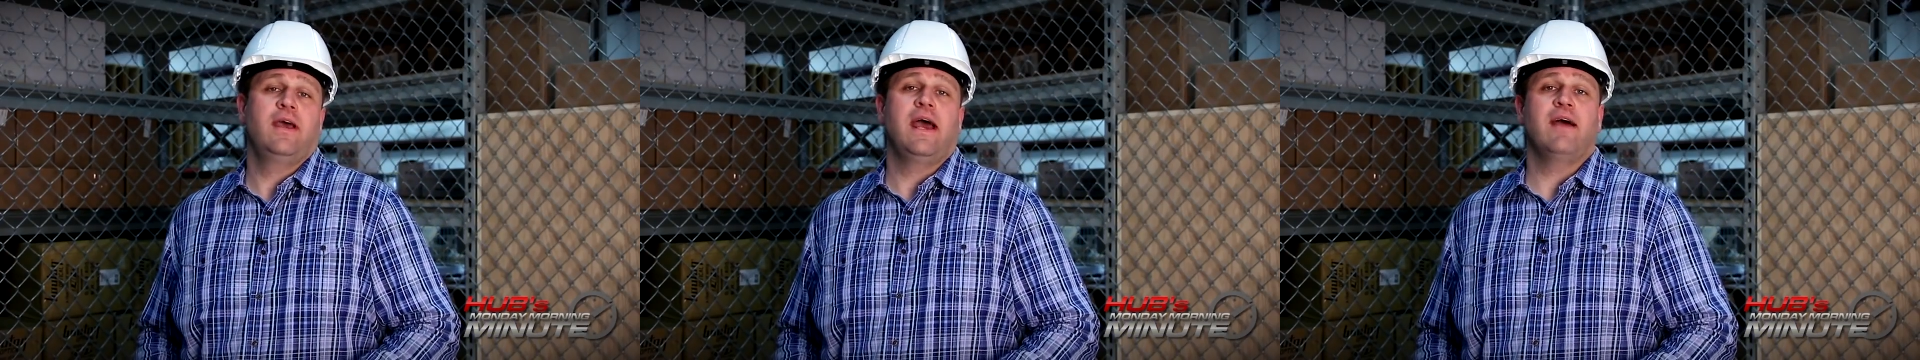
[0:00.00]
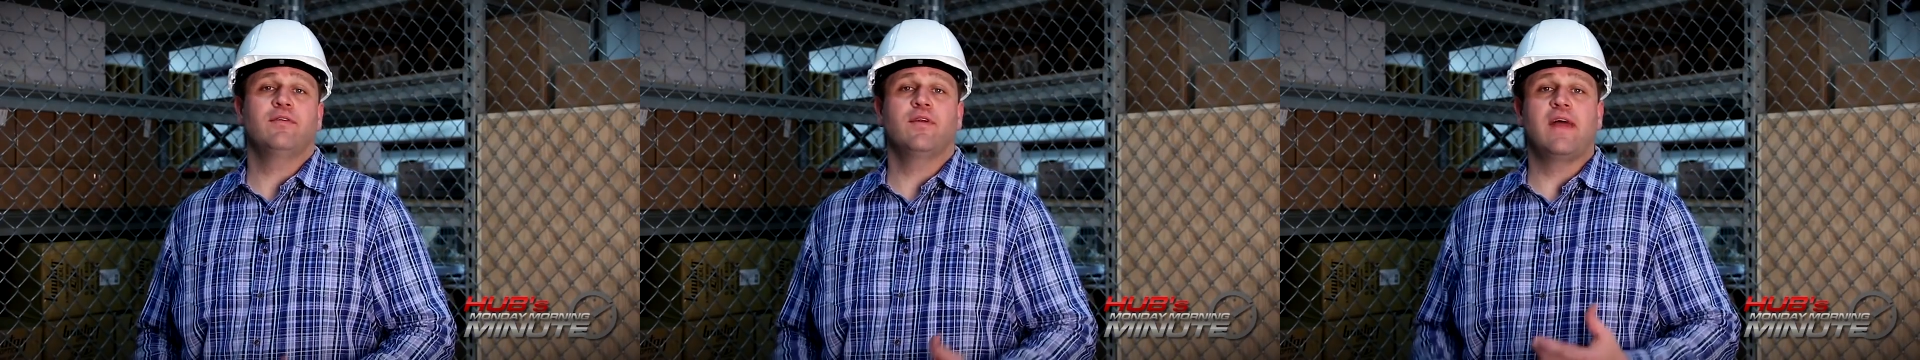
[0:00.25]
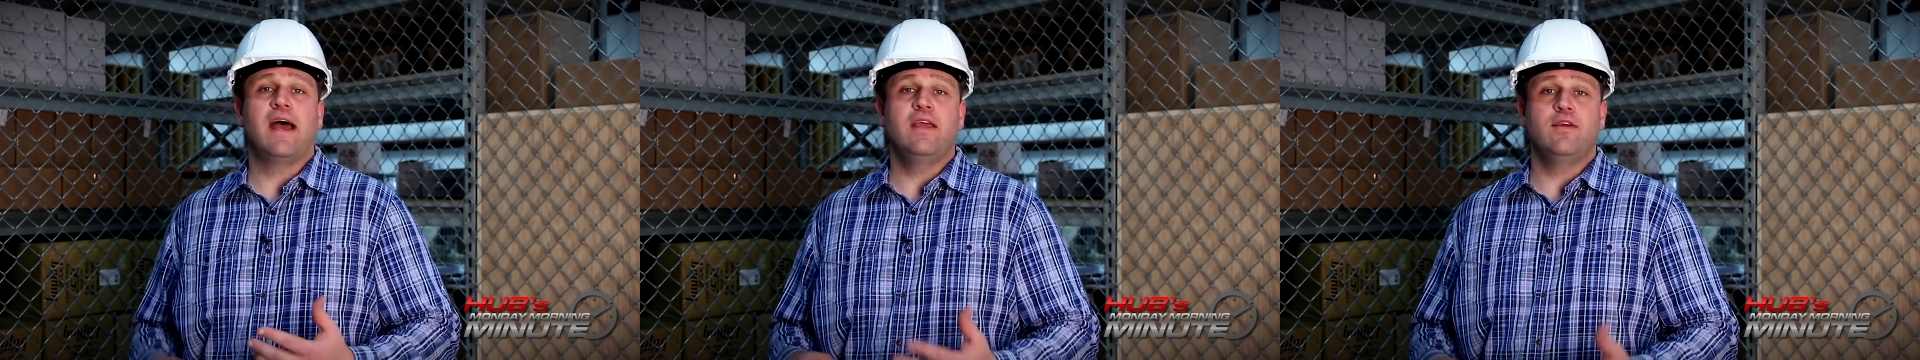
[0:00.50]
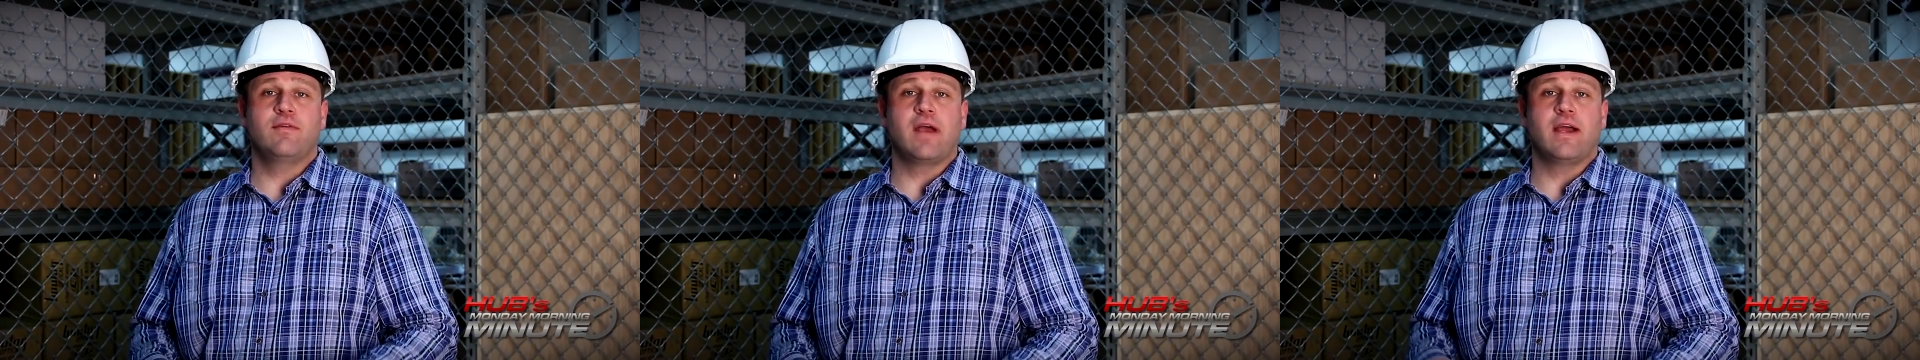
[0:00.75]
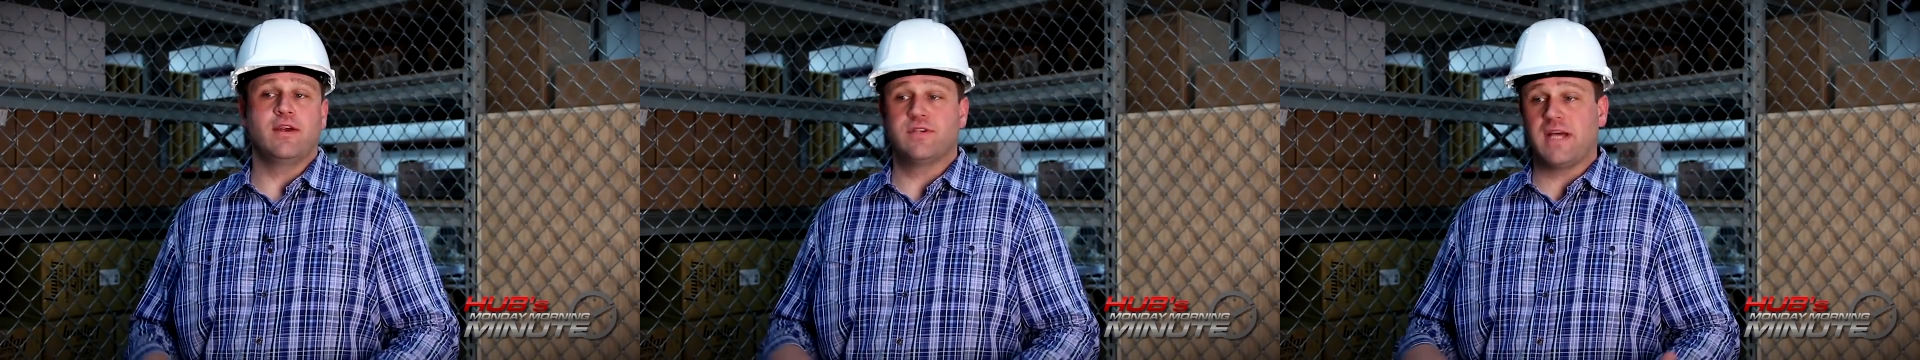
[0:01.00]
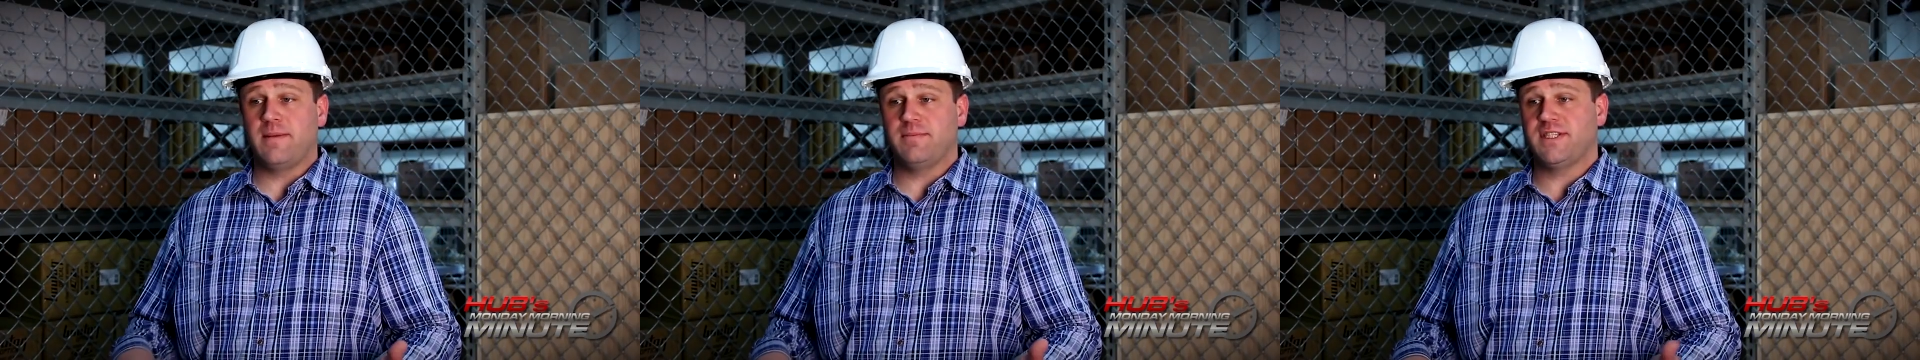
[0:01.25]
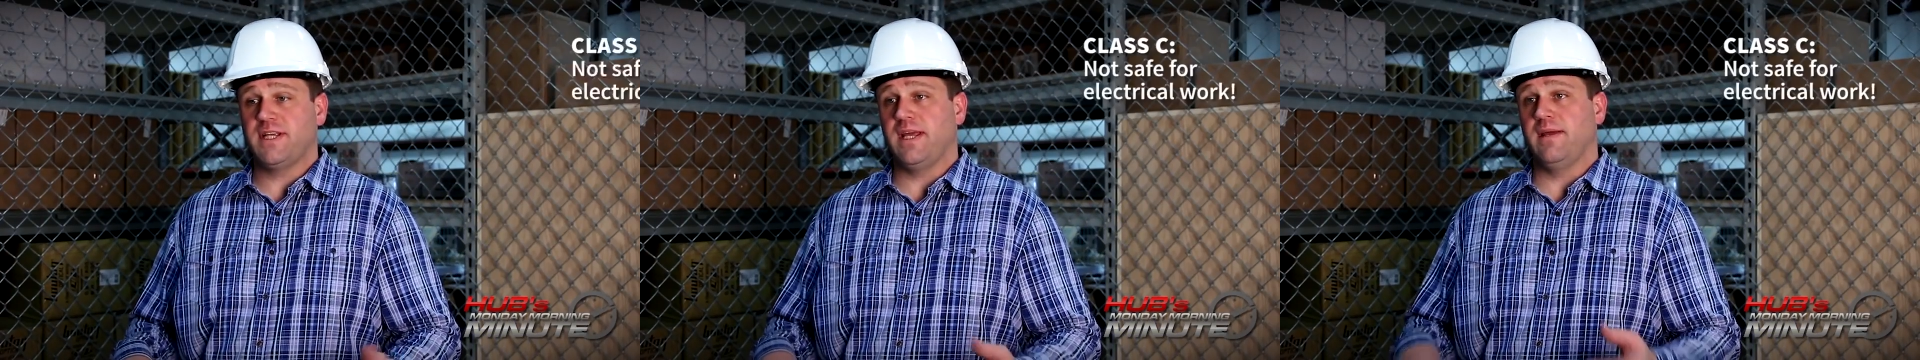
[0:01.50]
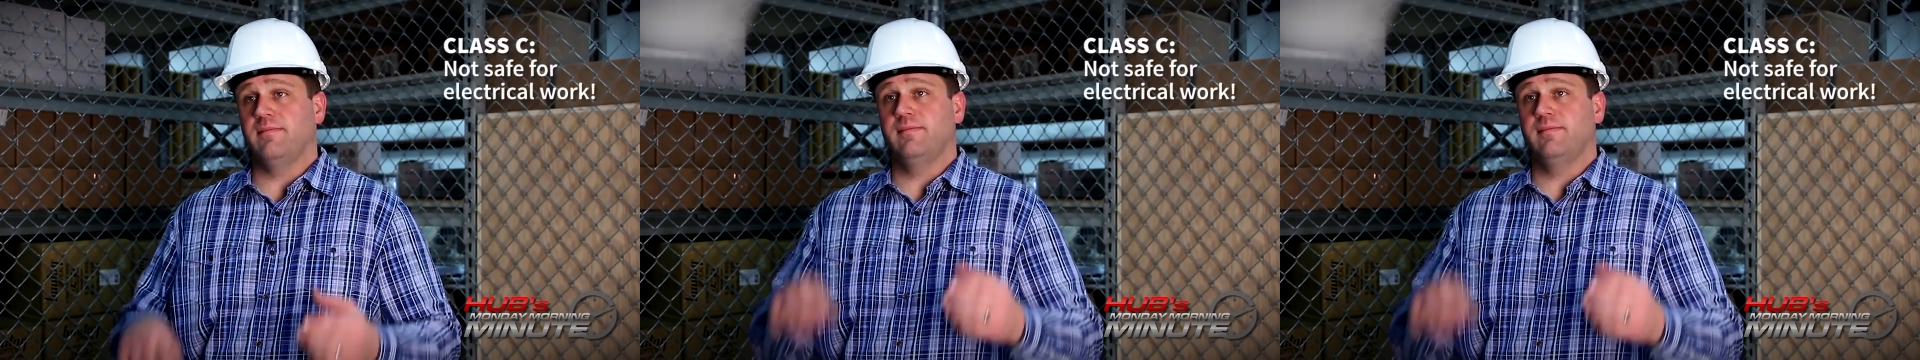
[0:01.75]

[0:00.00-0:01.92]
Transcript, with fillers: After that, you've got your Type C.